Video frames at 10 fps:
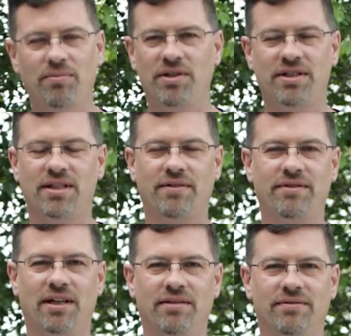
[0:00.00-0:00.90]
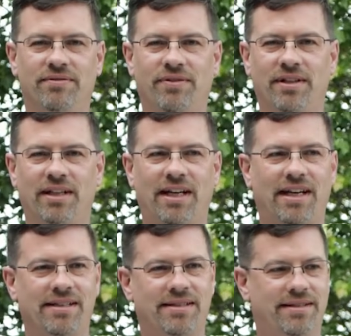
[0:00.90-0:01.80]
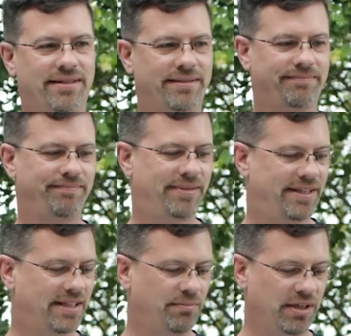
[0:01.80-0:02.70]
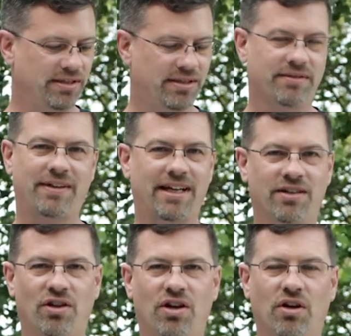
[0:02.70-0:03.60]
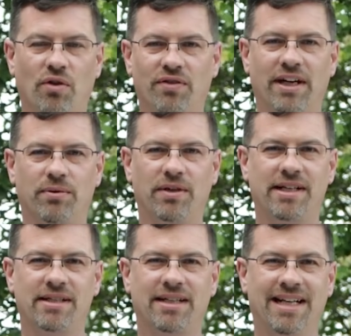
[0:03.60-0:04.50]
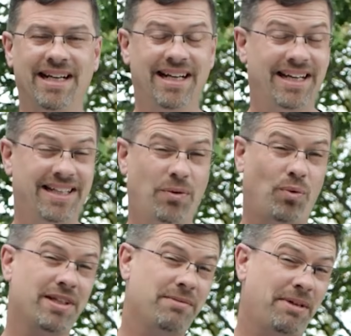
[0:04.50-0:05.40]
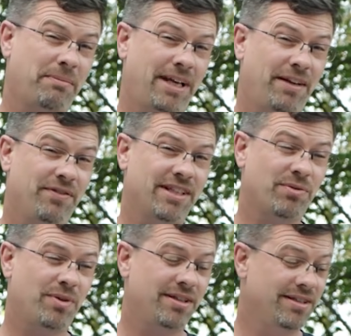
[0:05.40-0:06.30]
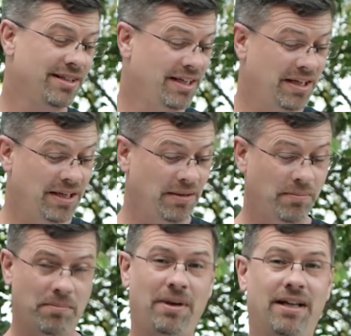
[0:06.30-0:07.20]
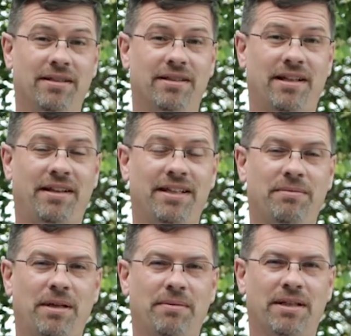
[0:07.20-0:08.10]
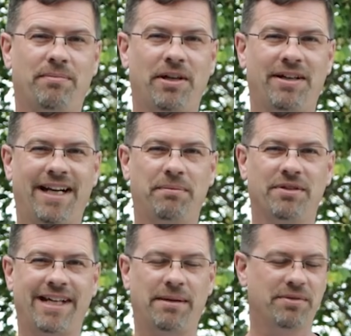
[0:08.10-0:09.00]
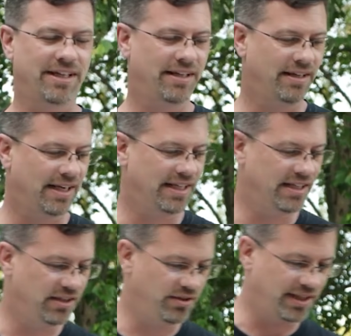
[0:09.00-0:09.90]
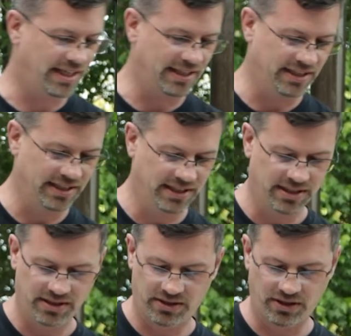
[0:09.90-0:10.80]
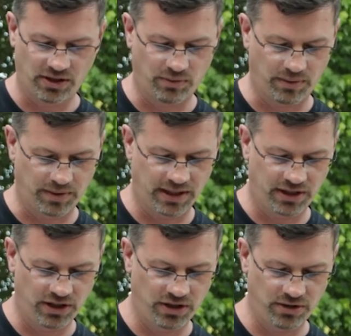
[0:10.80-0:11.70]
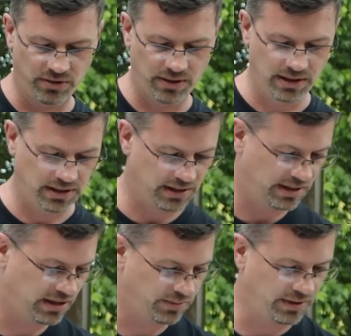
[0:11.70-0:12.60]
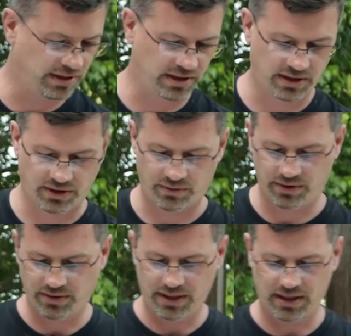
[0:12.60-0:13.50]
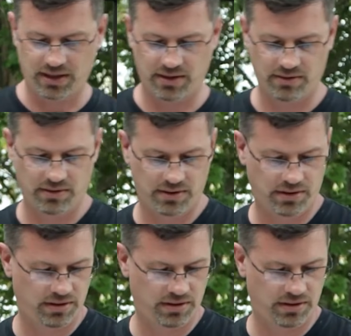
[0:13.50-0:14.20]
the briskets I've done for the last 6 months have had a long overnight rest, and that wasn't my plan for this one, but I think to be able to compare it apples to apples, I need to do that. So what we're gonna do is we're gonna throw down